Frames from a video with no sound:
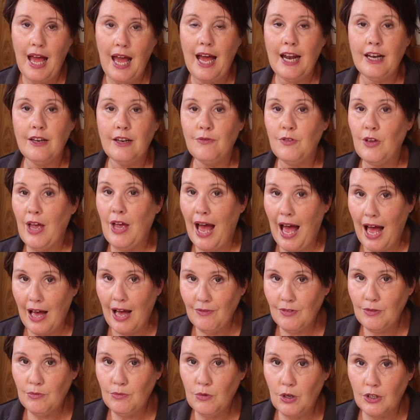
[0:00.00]
And if you
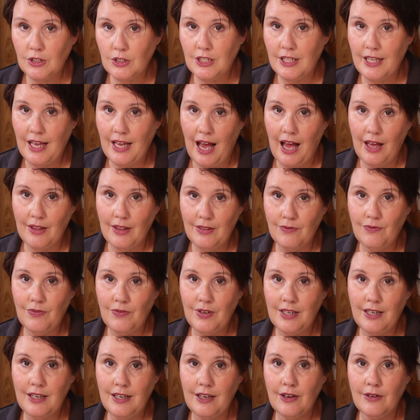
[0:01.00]
haven't watched the other
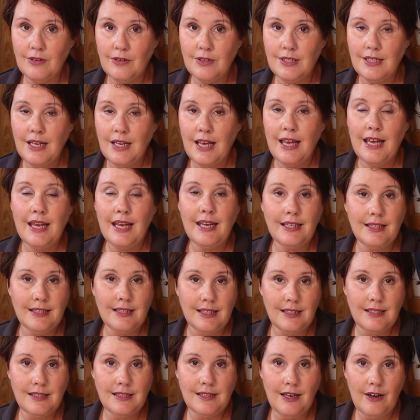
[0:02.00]
videos in
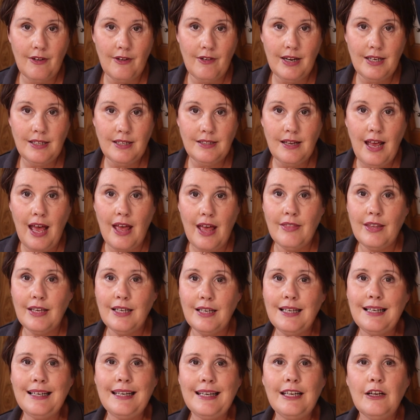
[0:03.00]
this series, then
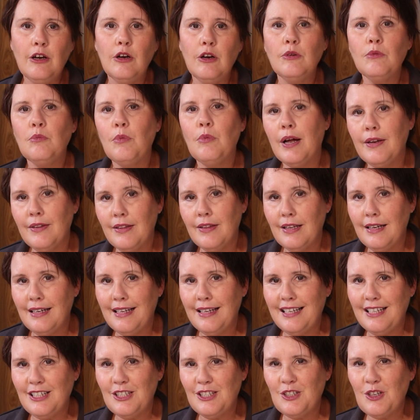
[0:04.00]
click on one of the
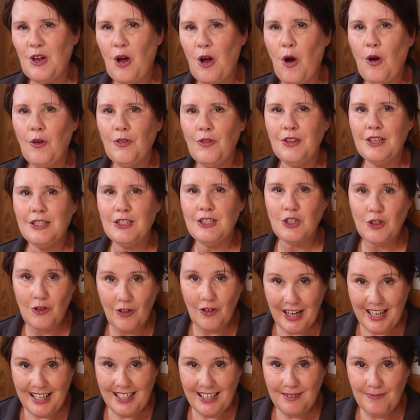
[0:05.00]
links on the
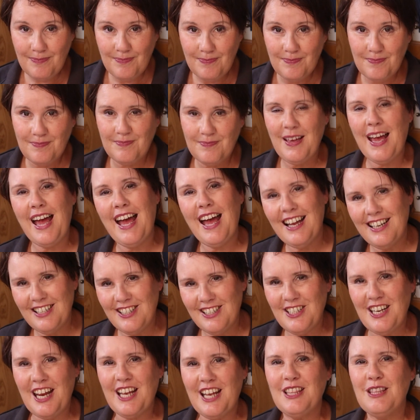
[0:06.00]
screen and
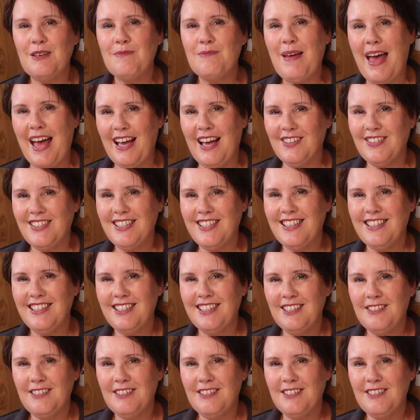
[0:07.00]
check them out.